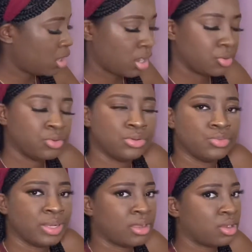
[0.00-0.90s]
around
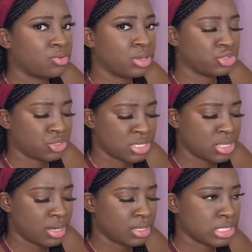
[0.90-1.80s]
when Corona just
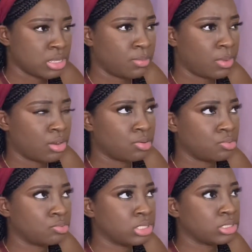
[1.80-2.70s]
started, so
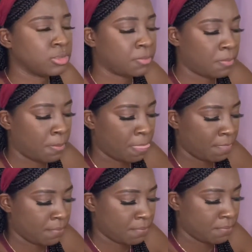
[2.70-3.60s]
around
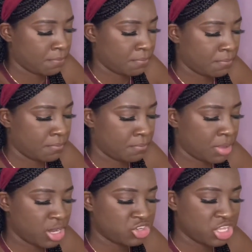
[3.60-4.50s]

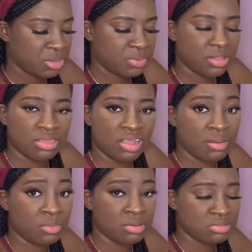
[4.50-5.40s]
March, April,
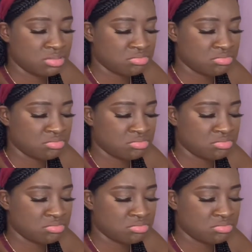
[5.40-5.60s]
thereabout.